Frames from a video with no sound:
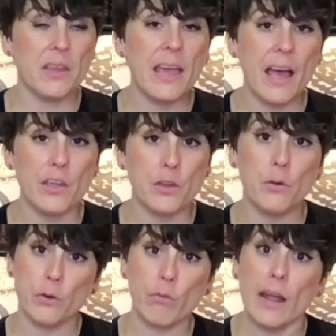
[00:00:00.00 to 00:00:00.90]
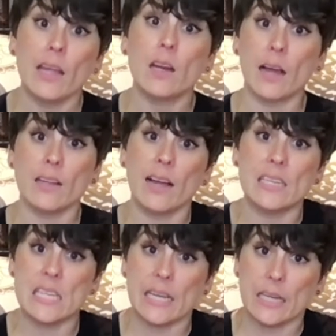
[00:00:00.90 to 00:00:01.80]
yeah, you know, you're right, I
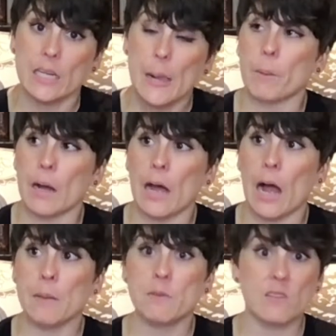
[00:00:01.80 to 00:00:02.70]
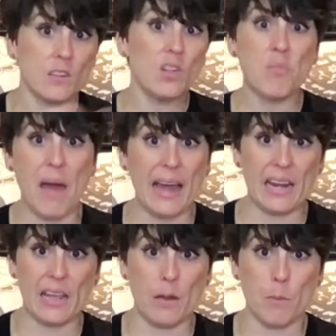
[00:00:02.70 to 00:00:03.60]
did, but I'm still mad at
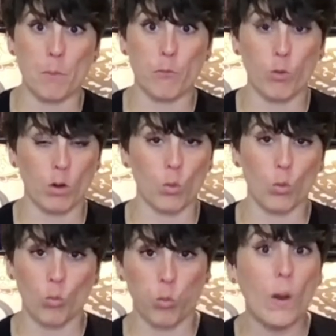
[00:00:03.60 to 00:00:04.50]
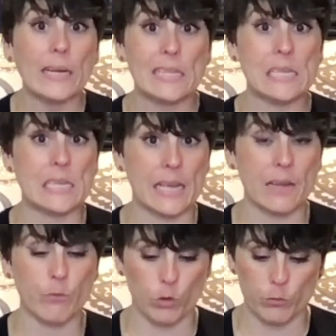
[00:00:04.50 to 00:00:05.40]
him for what he
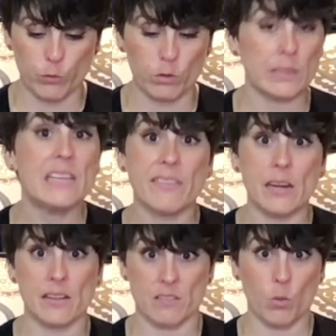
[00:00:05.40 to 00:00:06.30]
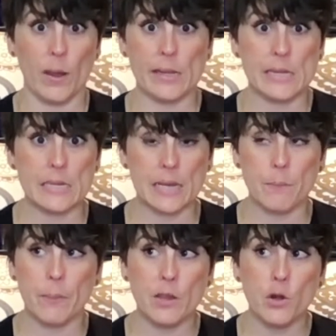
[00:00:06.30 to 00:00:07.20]
did, for leaving us the way he did.
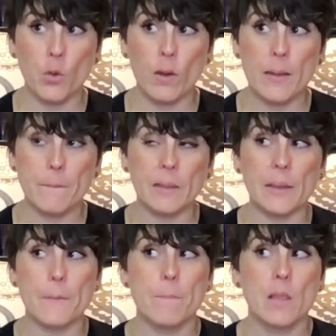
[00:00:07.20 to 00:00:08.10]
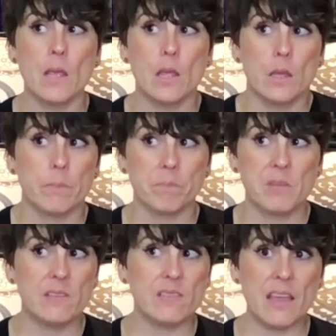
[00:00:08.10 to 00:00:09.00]
But you know what? Like,
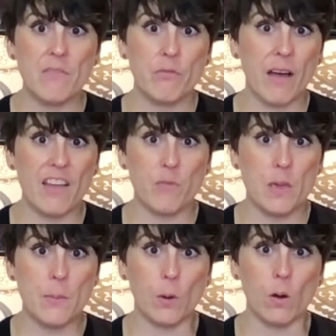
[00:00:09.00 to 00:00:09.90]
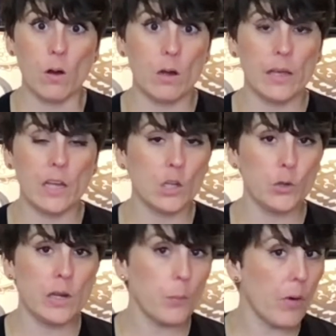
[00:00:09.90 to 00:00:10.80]
he saved 5 people,
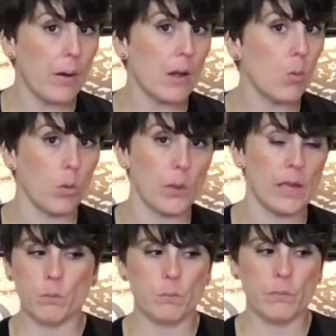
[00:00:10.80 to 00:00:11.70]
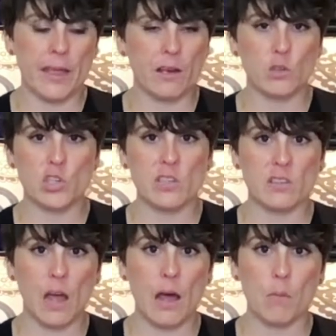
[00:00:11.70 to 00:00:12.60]
including a pregnant woman. Now she's
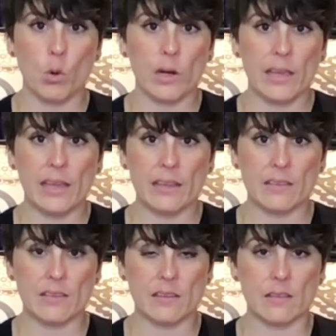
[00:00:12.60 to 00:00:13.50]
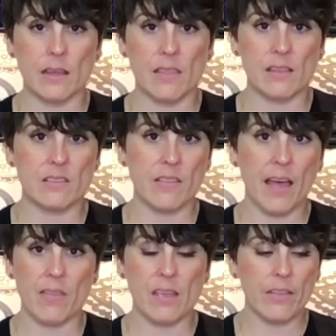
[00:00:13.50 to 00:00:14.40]
got more kids and this and that
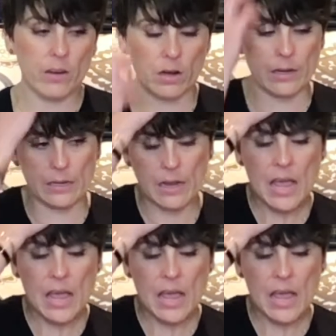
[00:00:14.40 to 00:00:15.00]
and the other. And